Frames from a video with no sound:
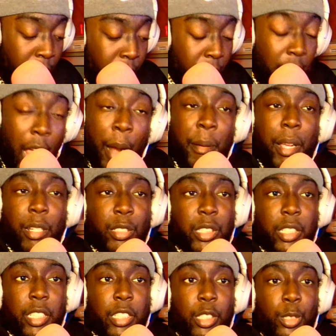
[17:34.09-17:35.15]
I'm not gonna
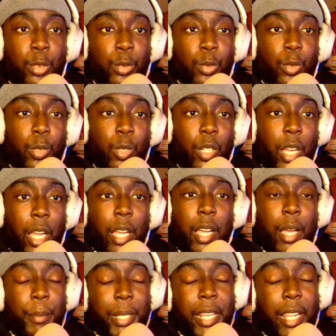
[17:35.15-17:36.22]
tell you. I,
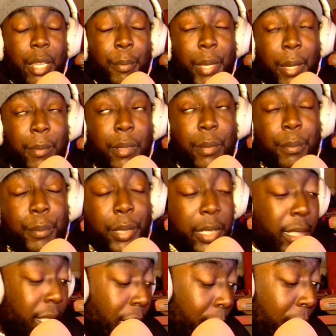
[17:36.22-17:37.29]
I'm in Alabama, but
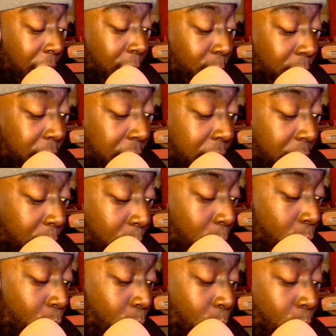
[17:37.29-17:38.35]
I'm not gonna tell
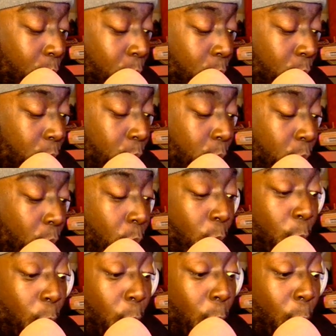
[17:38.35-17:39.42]

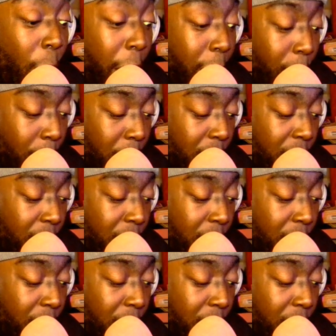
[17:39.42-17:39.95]
you where.